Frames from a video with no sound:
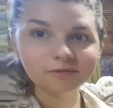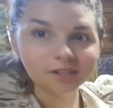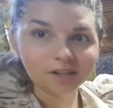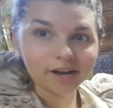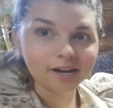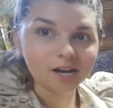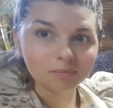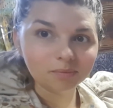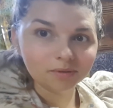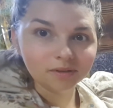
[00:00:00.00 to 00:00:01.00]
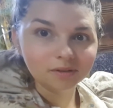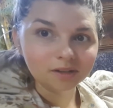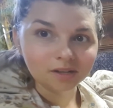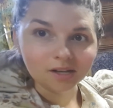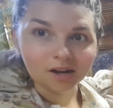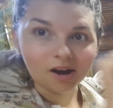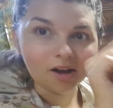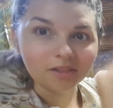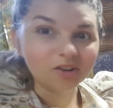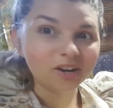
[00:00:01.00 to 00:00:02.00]
to line up
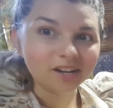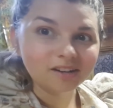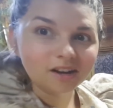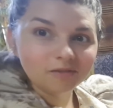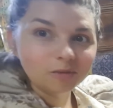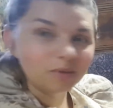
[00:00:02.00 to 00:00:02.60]
on the grid of your